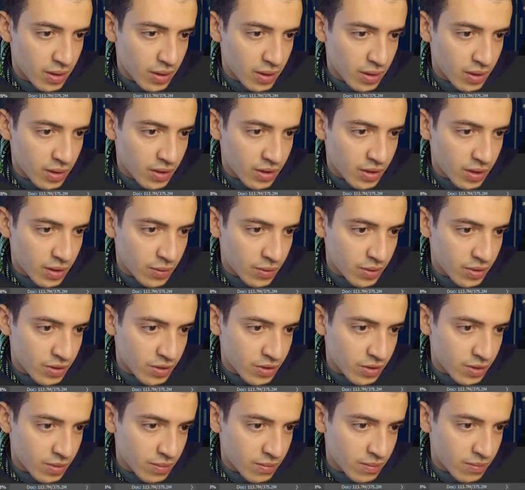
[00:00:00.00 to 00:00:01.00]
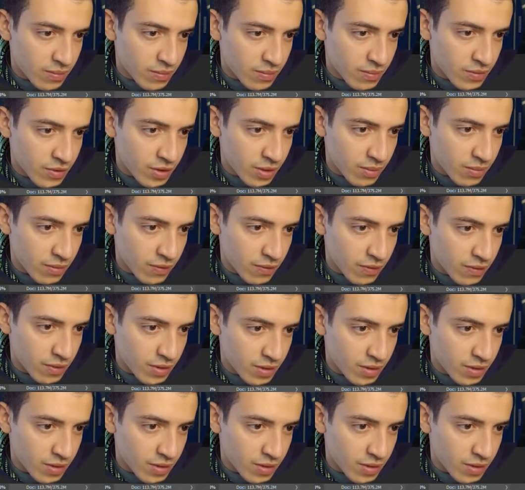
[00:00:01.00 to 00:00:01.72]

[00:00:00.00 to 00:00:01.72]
Actually, I want some of